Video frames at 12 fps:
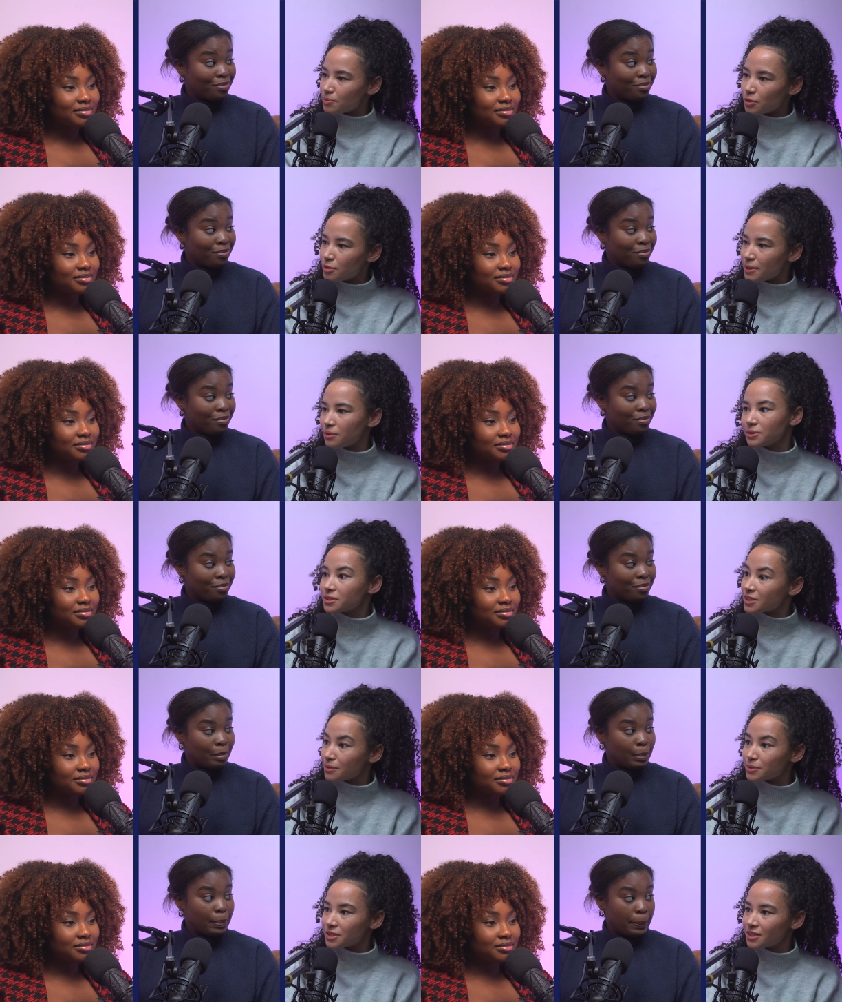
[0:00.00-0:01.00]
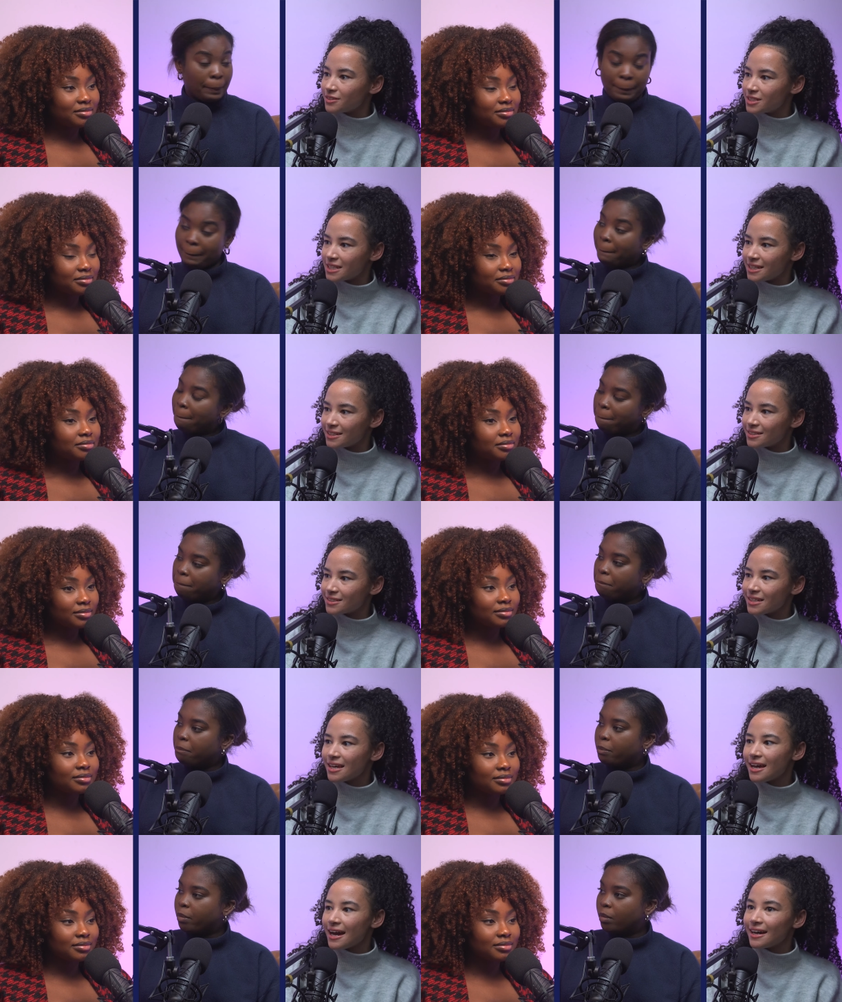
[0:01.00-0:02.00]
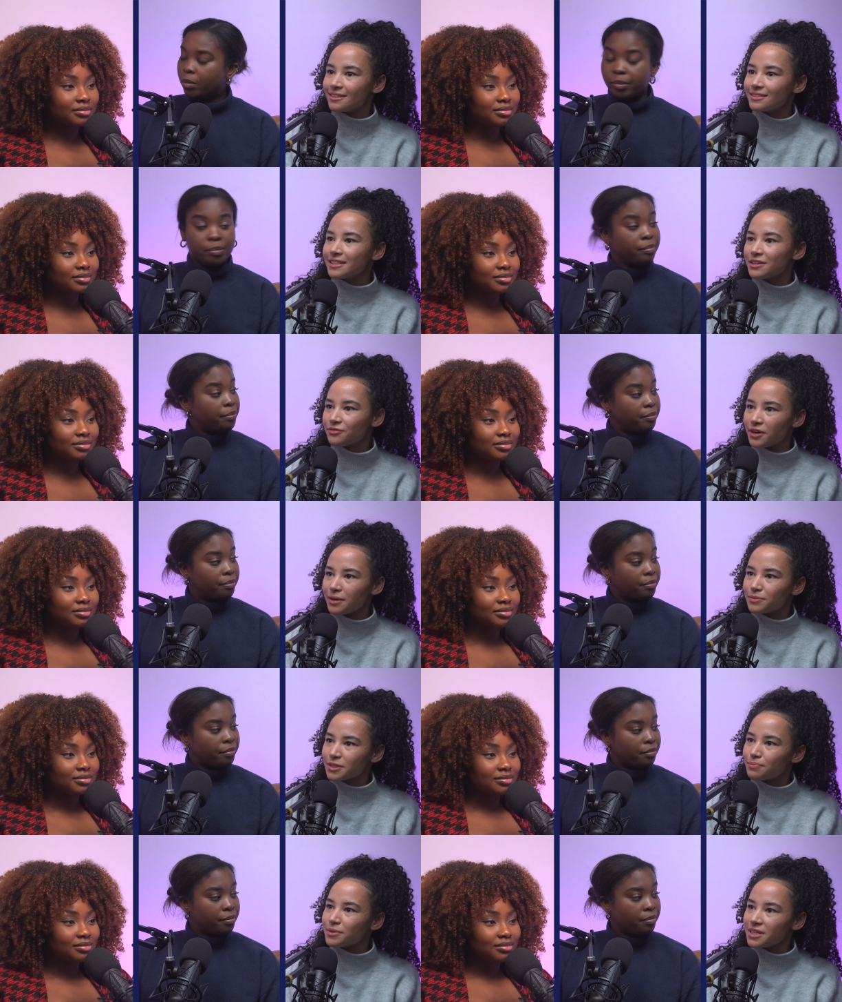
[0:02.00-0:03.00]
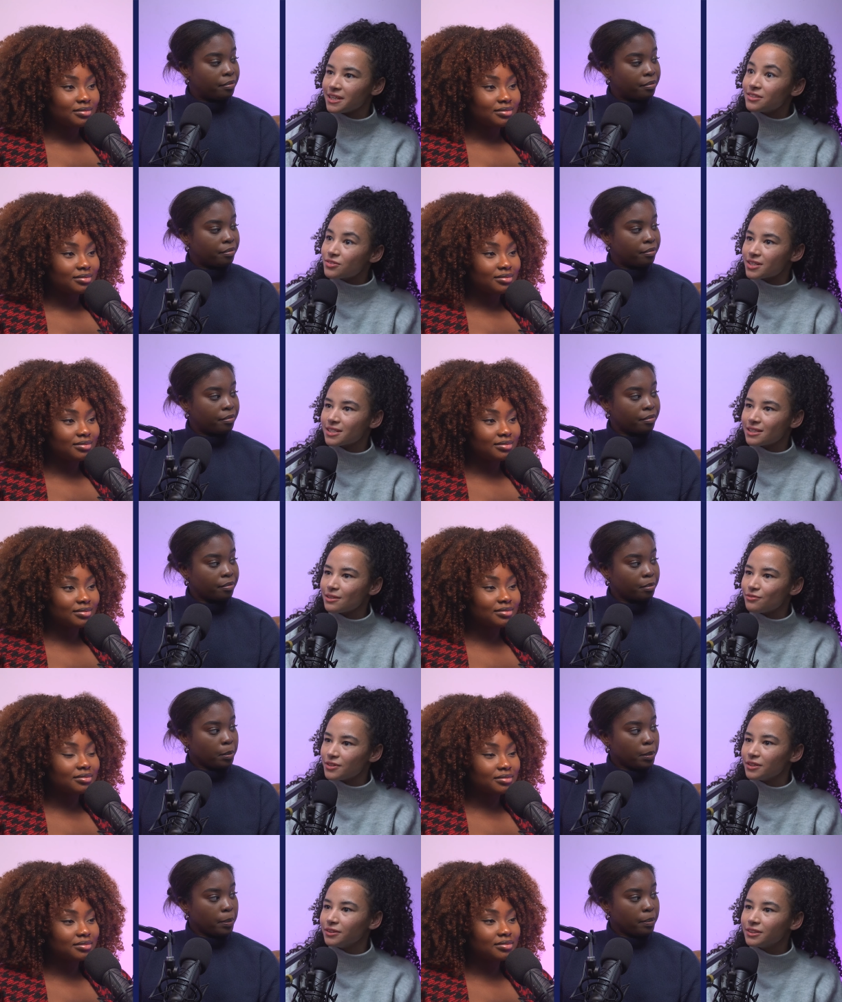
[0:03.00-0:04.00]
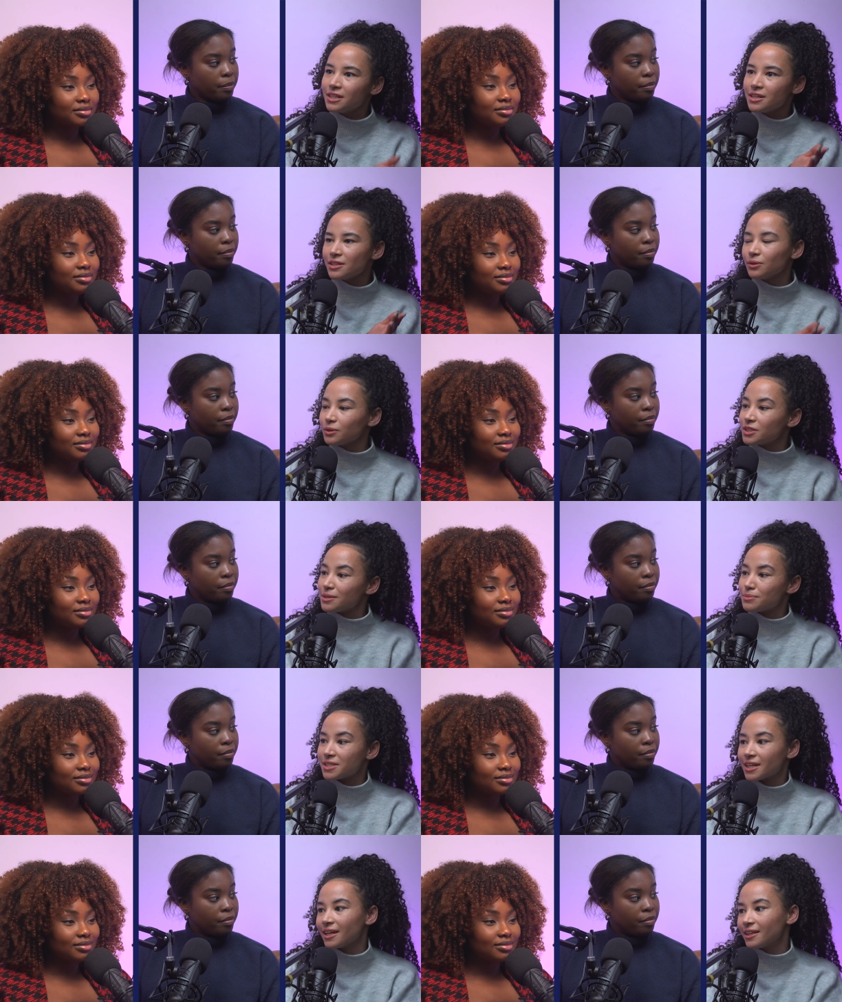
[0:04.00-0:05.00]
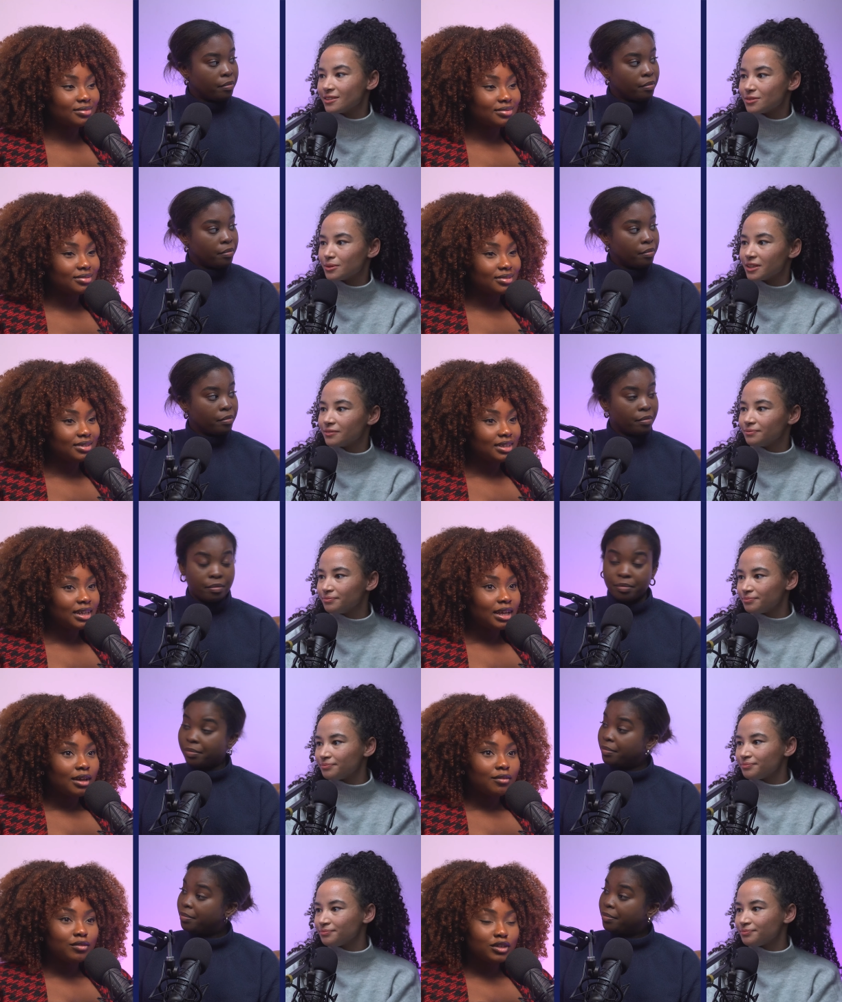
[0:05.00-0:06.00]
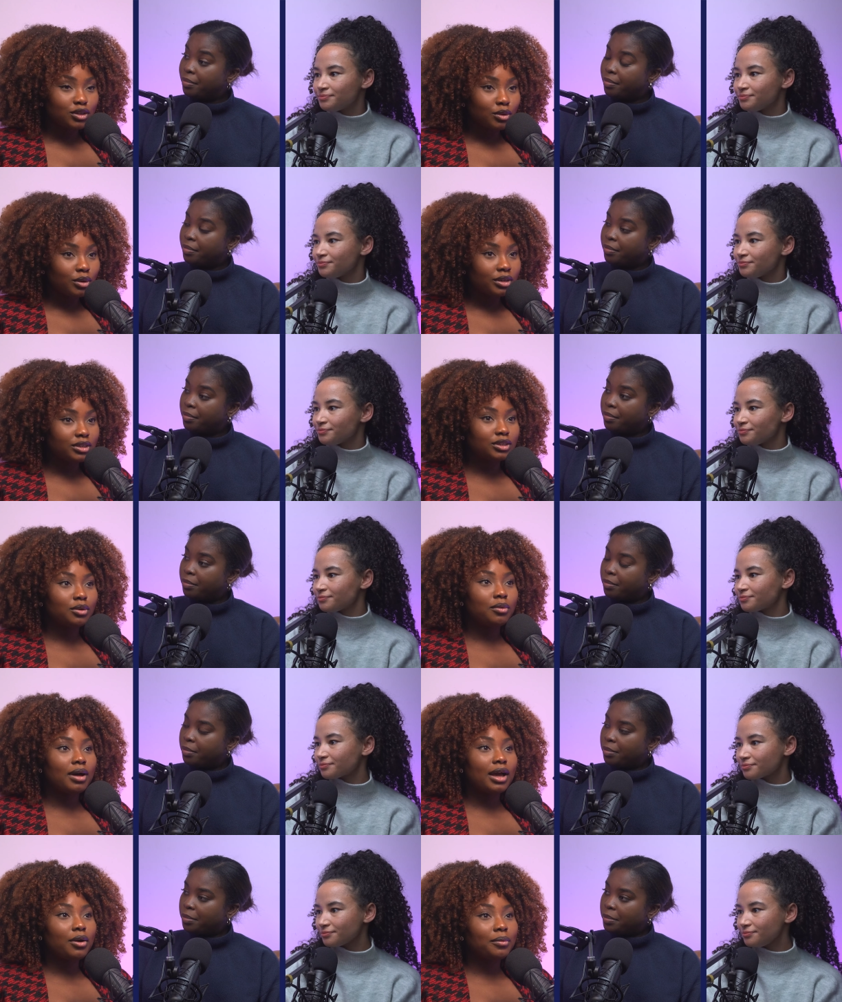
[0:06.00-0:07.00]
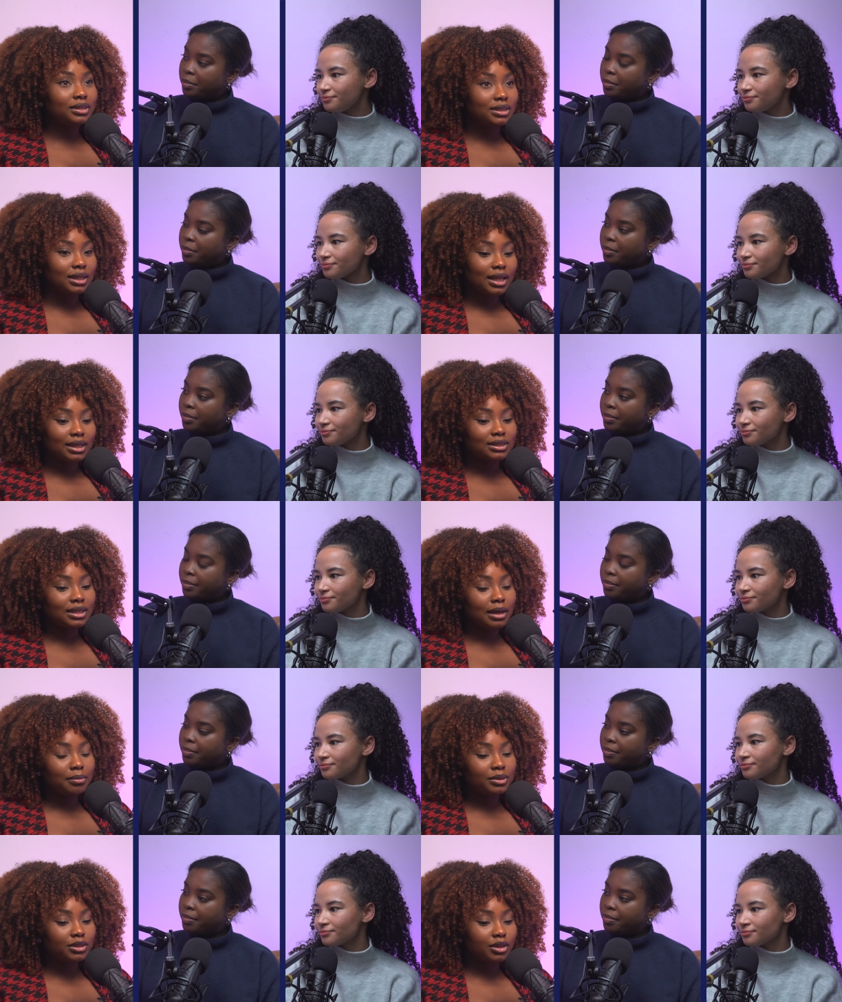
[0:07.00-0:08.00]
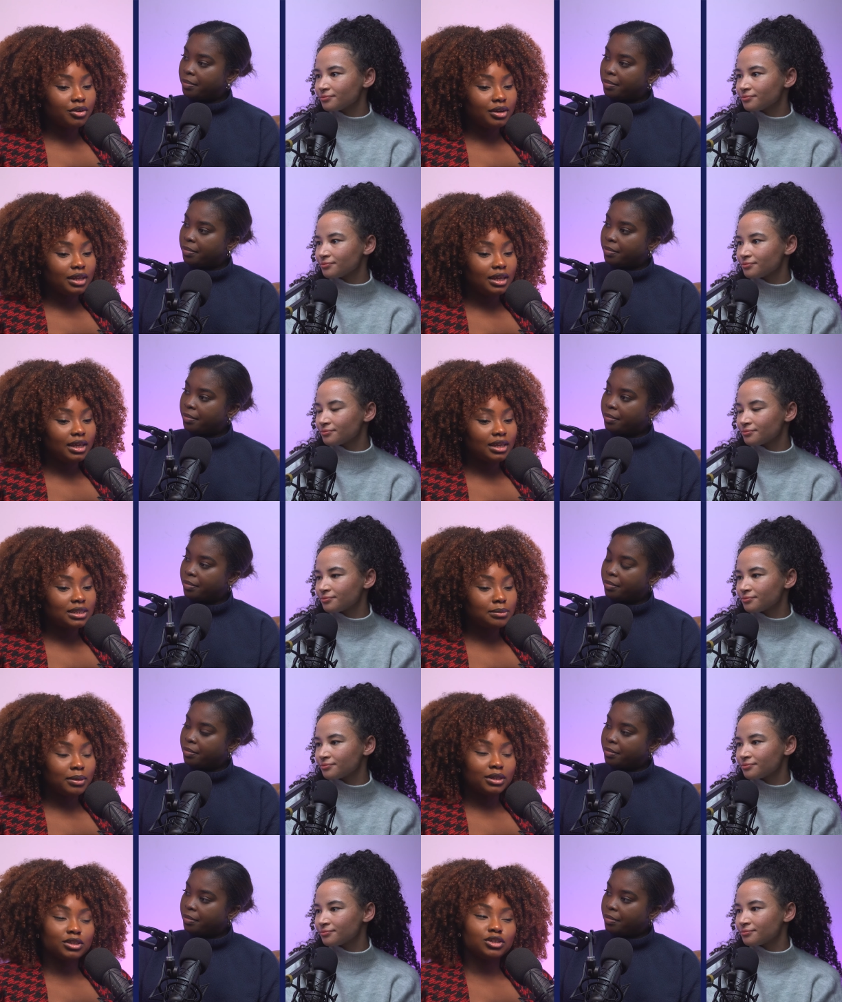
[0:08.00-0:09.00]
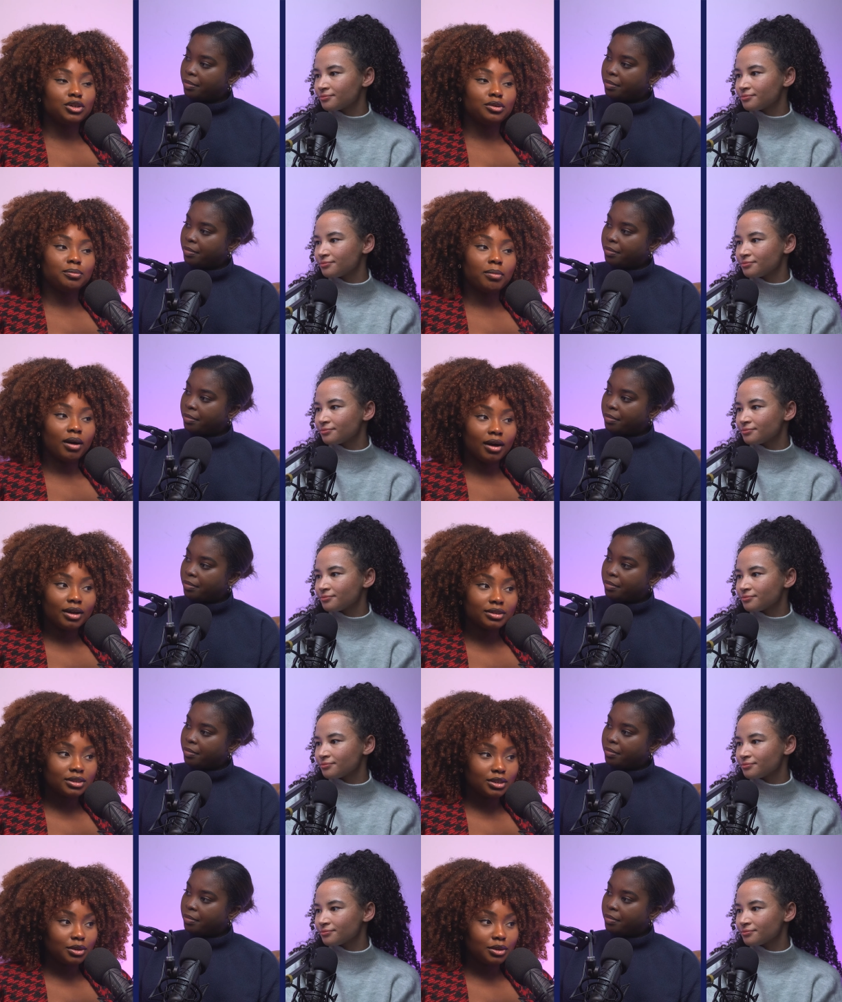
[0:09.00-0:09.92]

Speaker 1: bit more about what cybersecurity is? And if I'm somebody interested in the field, your tips to getting into it?
Speaker 2: For sure. So I always say that cybersecurity is split into two parts.